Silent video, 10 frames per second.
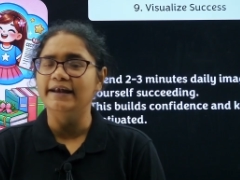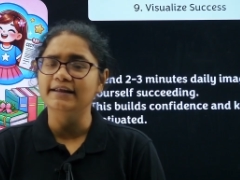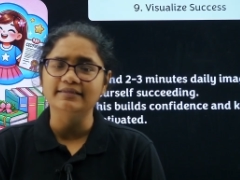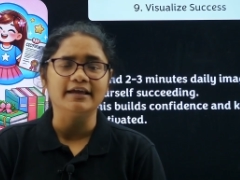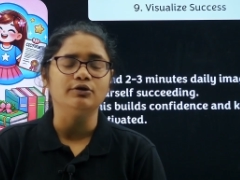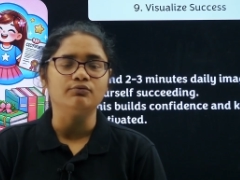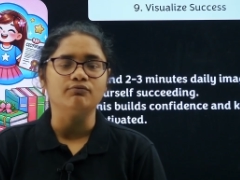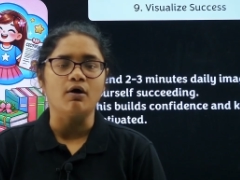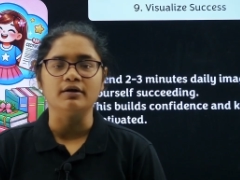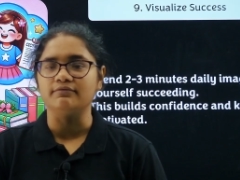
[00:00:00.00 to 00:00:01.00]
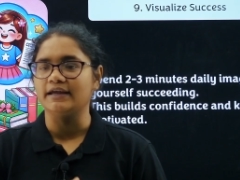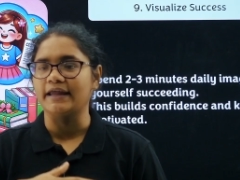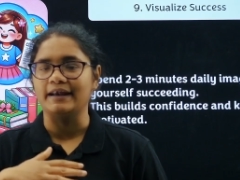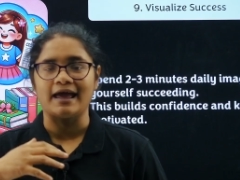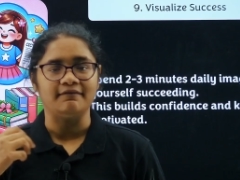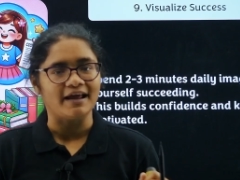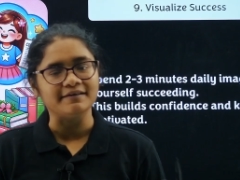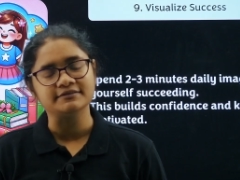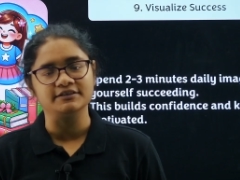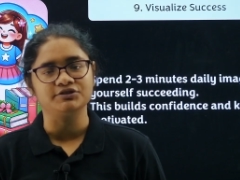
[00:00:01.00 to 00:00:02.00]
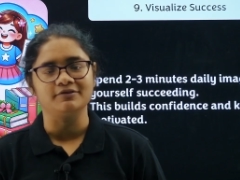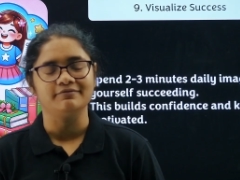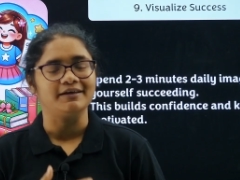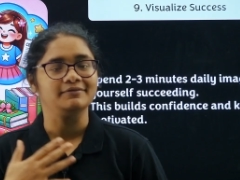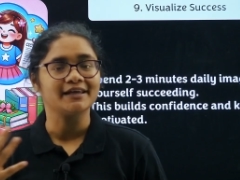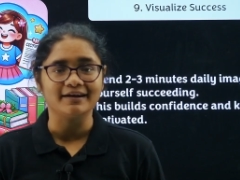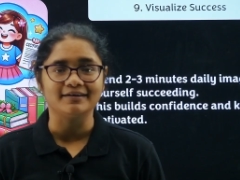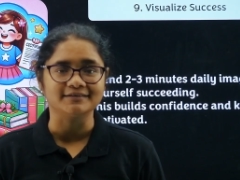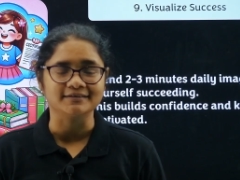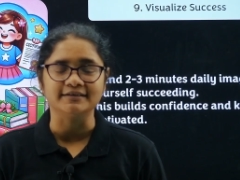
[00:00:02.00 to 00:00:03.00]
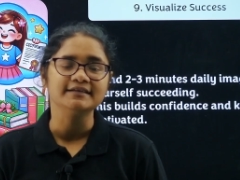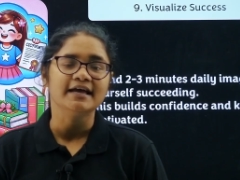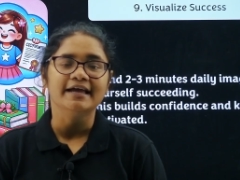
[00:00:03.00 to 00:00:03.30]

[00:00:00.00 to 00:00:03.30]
Anything you want, we can have live session where we can discuss